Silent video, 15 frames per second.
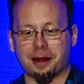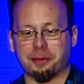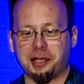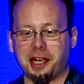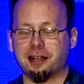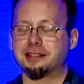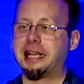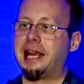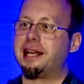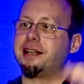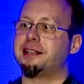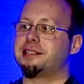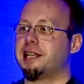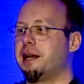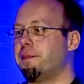here's an
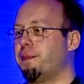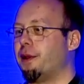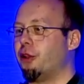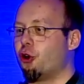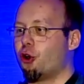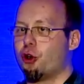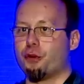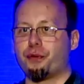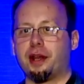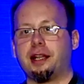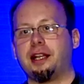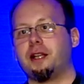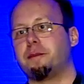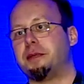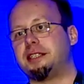example of an
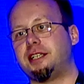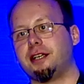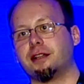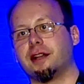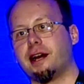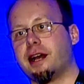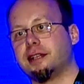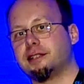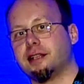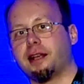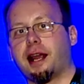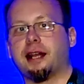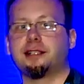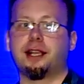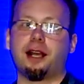NPC class that
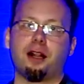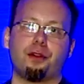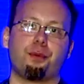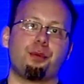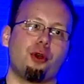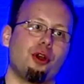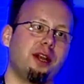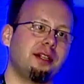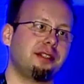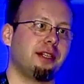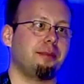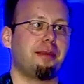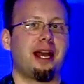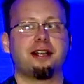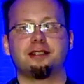has health points and
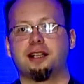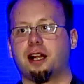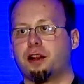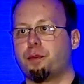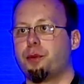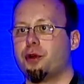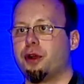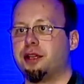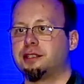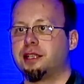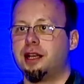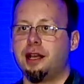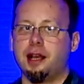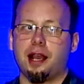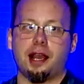max health points,
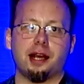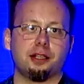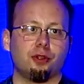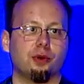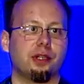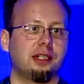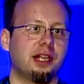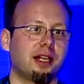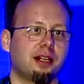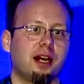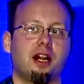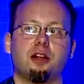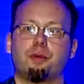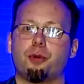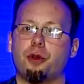and you can get
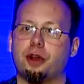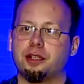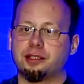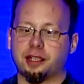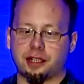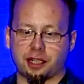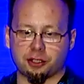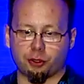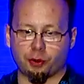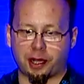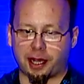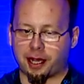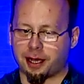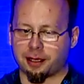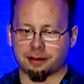health points, and then you
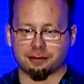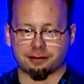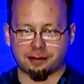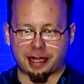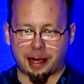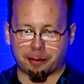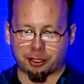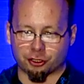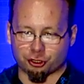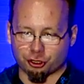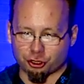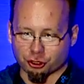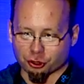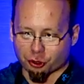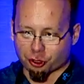can
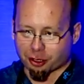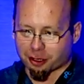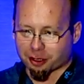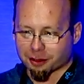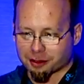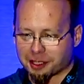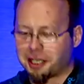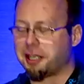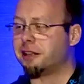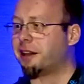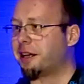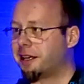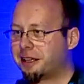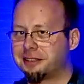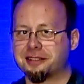damage or heal, I
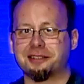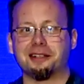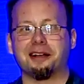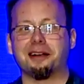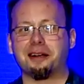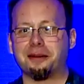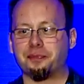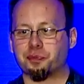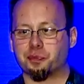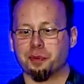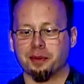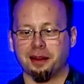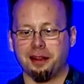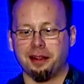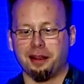guess.
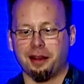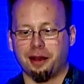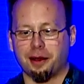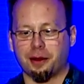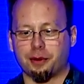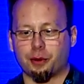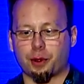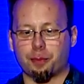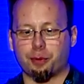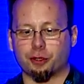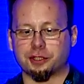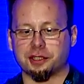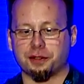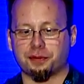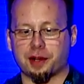You're a
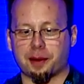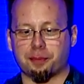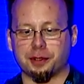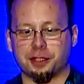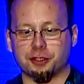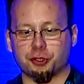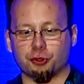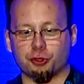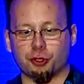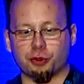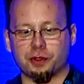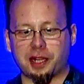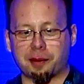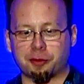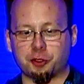positive company, so you don't
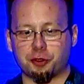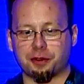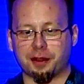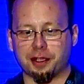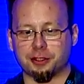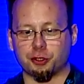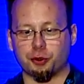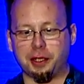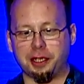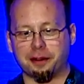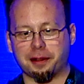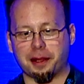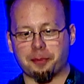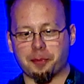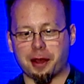damage things, you heal
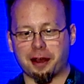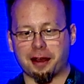them.